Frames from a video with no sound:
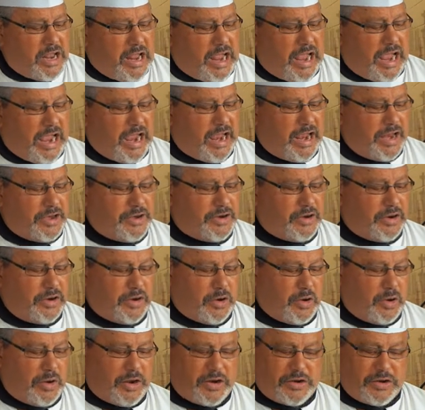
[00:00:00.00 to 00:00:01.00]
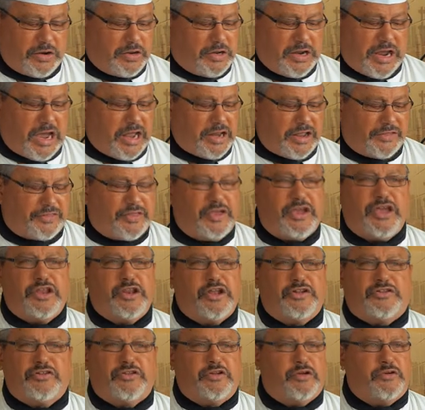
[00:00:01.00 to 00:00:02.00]
And the only thing you
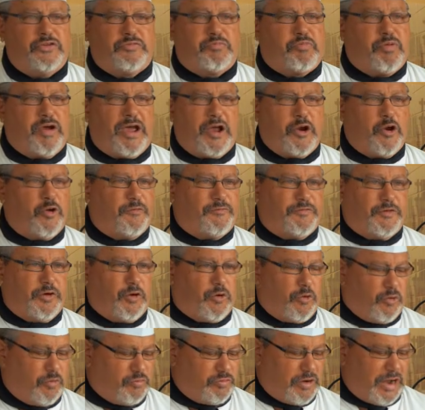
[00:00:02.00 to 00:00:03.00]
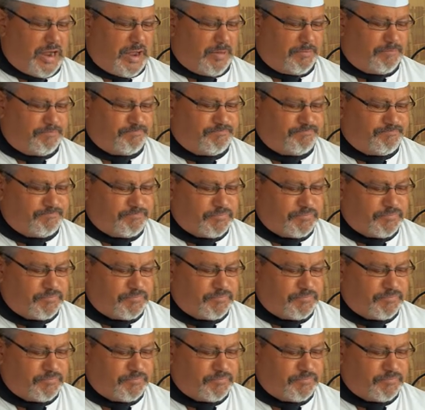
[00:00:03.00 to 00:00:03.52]
need to do is brown off your, um,